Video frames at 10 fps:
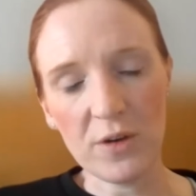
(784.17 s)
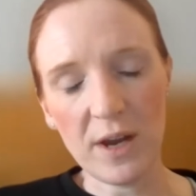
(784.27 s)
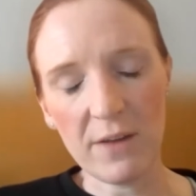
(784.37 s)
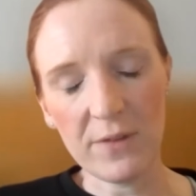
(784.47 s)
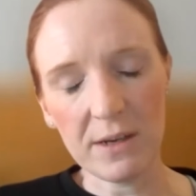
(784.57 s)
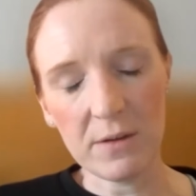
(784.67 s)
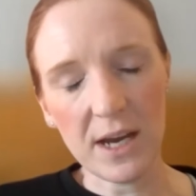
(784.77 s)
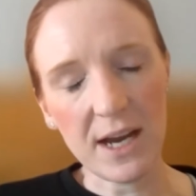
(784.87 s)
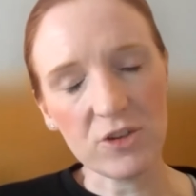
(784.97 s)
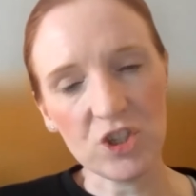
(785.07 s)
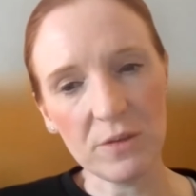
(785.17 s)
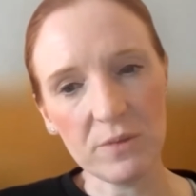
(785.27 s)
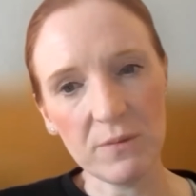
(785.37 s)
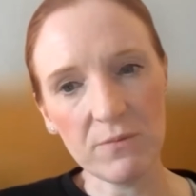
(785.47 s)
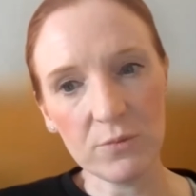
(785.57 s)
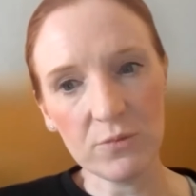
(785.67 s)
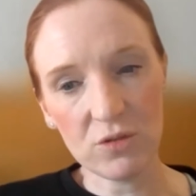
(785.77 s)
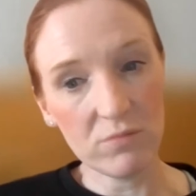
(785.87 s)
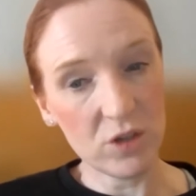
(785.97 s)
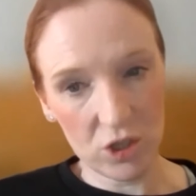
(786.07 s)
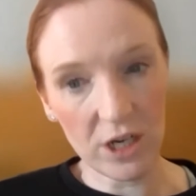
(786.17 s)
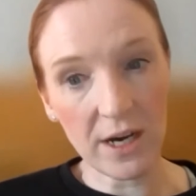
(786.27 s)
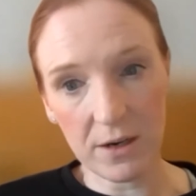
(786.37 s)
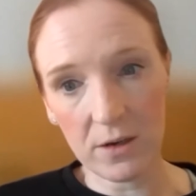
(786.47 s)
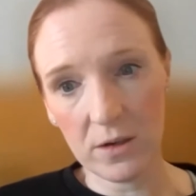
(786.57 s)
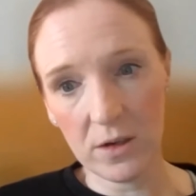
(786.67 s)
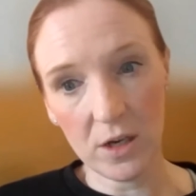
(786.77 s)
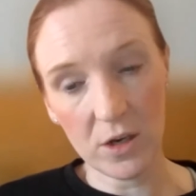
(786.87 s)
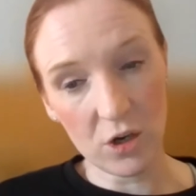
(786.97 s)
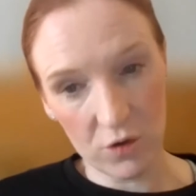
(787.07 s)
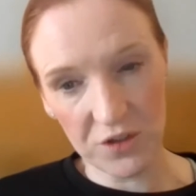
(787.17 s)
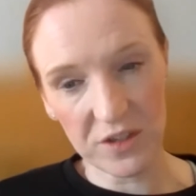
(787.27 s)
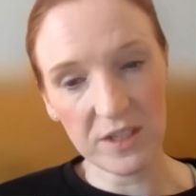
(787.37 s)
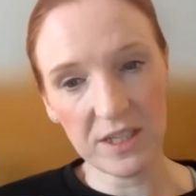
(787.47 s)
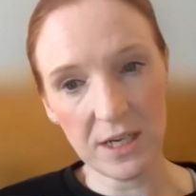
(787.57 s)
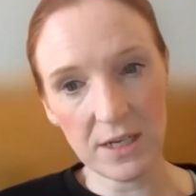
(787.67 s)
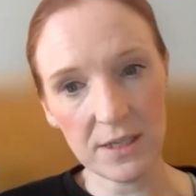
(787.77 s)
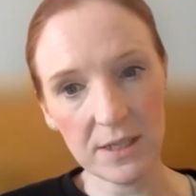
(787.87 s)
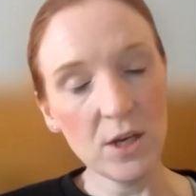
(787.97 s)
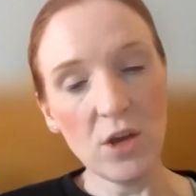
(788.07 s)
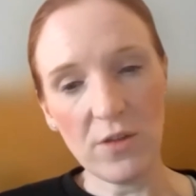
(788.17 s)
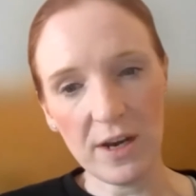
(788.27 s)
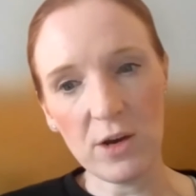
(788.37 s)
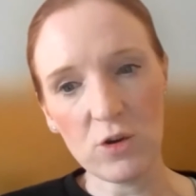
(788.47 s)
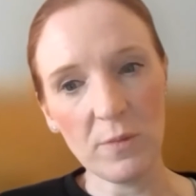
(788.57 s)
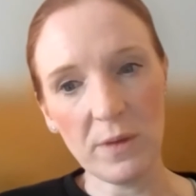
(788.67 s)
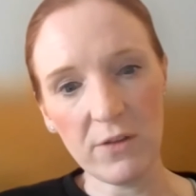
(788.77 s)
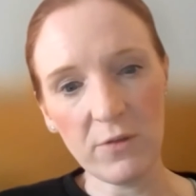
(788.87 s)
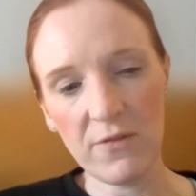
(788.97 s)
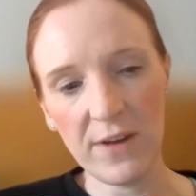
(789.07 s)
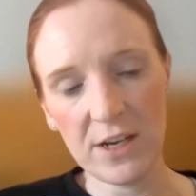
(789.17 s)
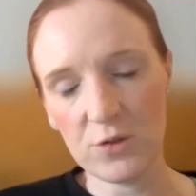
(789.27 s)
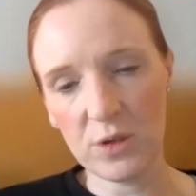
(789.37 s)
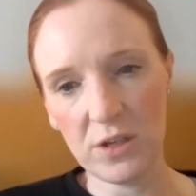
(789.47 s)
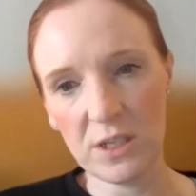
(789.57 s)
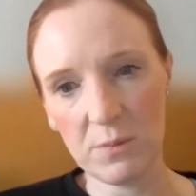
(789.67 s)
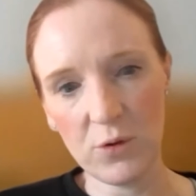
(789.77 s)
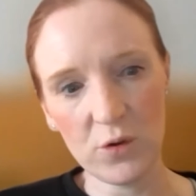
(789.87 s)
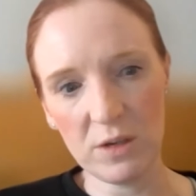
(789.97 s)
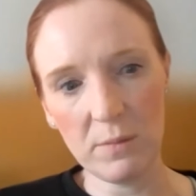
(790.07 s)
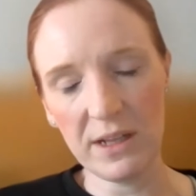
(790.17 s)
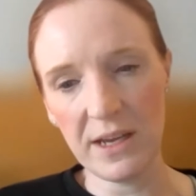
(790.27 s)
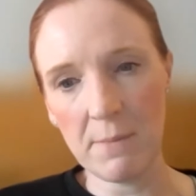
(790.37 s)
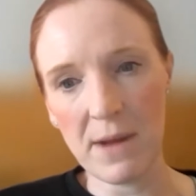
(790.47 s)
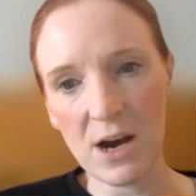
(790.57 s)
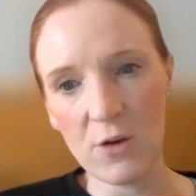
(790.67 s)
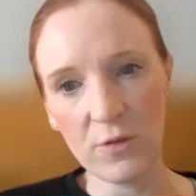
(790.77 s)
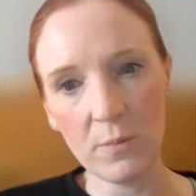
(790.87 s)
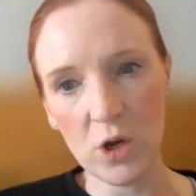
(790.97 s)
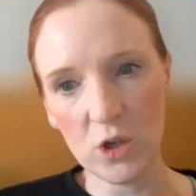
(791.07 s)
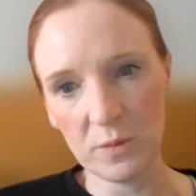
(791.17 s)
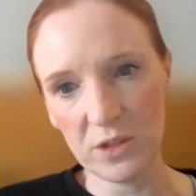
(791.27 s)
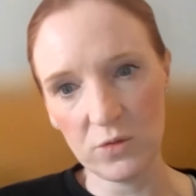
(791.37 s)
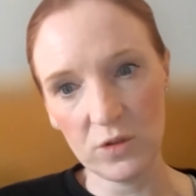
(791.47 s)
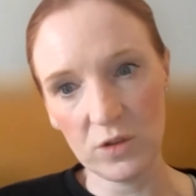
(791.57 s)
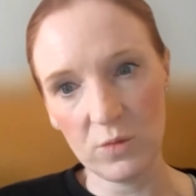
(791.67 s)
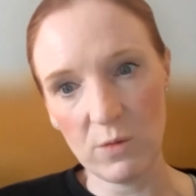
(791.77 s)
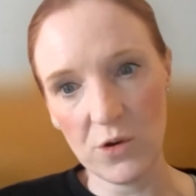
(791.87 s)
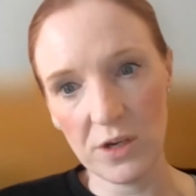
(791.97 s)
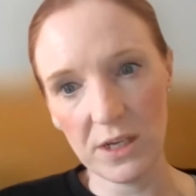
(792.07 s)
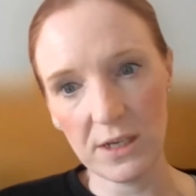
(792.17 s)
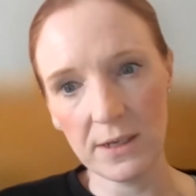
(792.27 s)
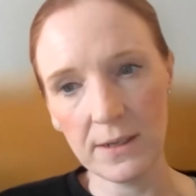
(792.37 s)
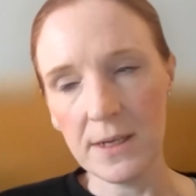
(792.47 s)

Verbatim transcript: than having hats shipped in from China and across the seas, they're now coming from a factory that is approximately a mile from the hospitals that we work in.